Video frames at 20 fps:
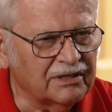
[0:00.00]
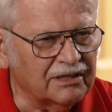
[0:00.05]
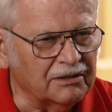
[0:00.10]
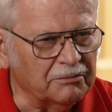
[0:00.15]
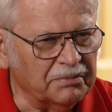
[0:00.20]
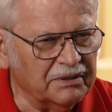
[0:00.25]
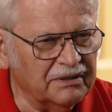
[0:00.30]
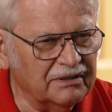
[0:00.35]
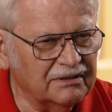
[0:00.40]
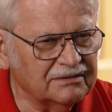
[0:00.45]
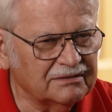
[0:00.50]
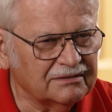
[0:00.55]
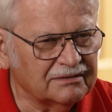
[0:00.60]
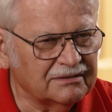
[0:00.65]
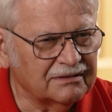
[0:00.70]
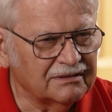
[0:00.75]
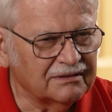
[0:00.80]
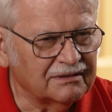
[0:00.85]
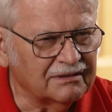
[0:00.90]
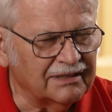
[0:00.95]
dump.
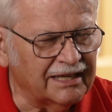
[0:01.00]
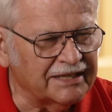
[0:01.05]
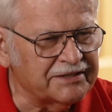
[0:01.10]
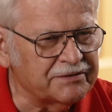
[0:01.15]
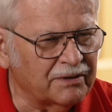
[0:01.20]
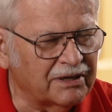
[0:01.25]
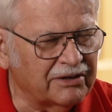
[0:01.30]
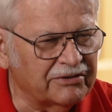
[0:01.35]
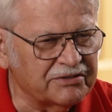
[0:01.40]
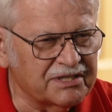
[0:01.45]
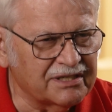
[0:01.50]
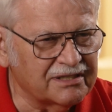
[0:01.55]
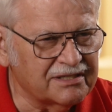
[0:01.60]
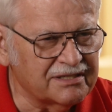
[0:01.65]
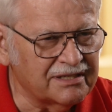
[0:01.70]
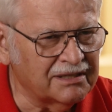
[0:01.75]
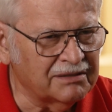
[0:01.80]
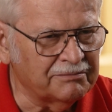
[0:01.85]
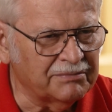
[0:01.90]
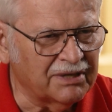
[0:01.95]
That's where I was
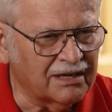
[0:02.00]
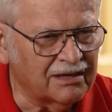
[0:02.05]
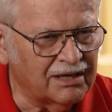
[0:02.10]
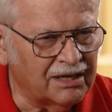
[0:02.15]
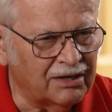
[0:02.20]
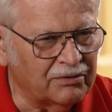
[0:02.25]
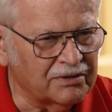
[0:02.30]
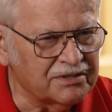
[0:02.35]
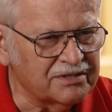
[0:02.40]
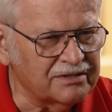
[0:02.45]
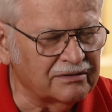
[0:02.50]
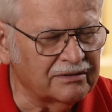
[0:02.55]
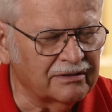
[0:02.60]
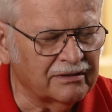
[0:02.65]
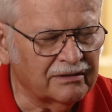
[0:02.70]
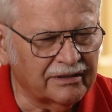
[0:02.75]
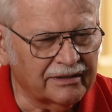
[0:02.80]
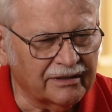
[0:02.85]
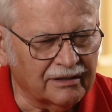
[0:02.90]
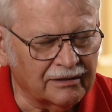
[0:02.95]
just in about an hour or so
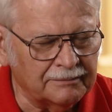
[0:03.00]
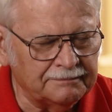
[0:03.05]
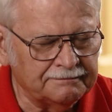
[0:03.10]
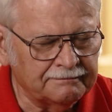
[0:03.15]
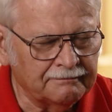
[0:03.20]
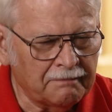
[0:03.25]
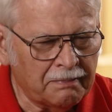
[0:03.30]
earlier.